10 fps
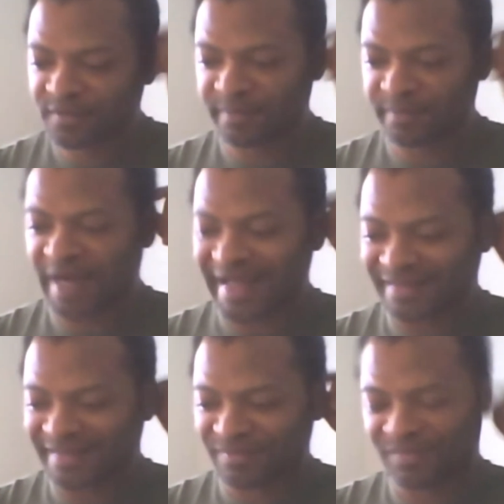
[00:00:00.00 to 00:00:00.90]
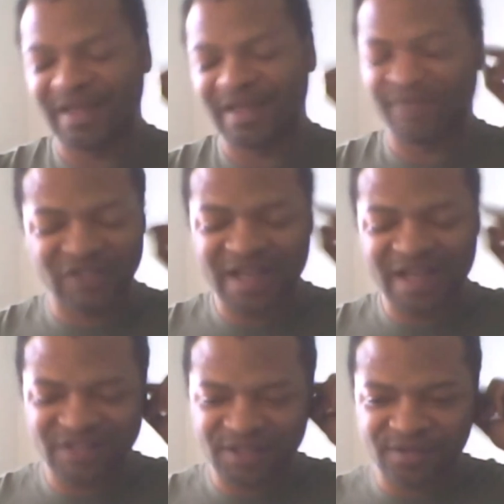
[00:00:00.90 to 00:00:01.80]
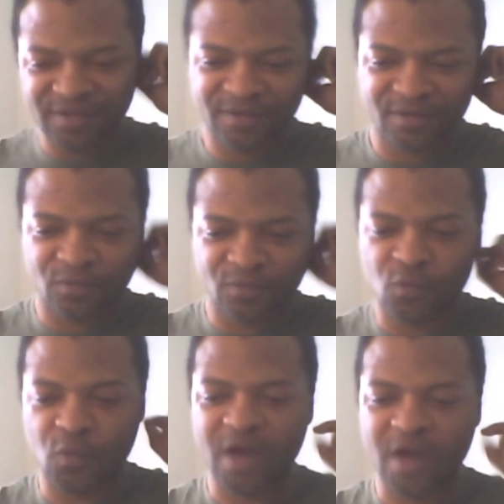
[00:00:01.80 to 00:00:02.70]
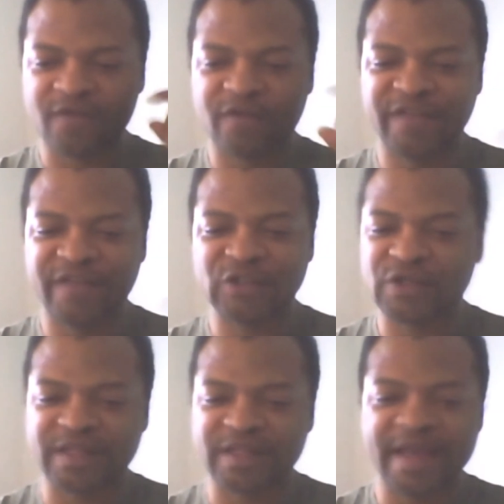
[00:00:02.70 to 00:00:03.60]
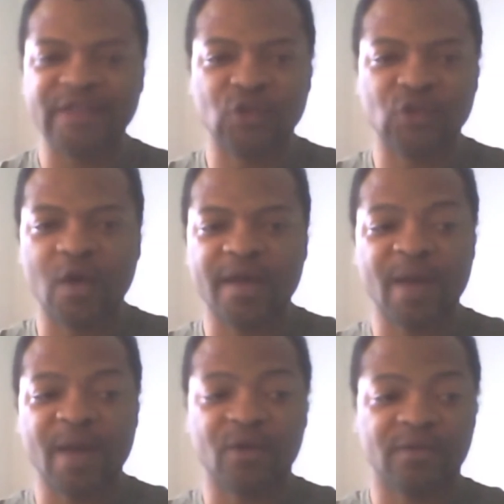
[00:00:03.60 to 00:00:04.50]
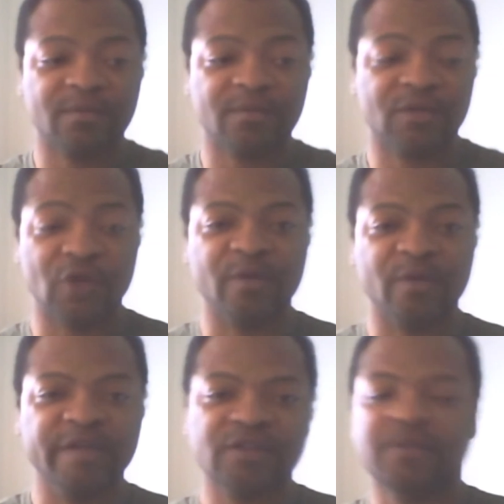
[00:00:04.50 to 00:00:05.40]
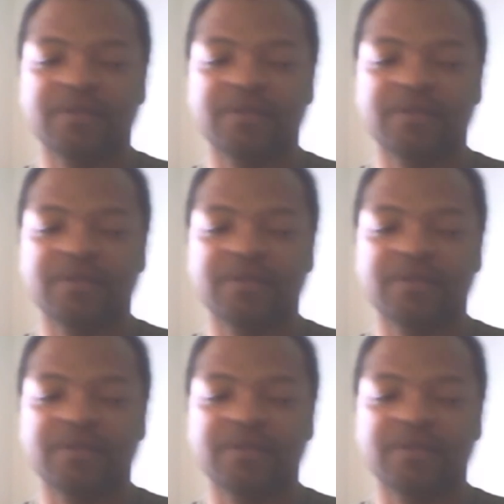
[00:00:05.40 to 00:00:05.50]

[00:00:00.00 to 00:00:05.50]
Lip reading: by emphasizing whatever feature that they enjoy about good movies.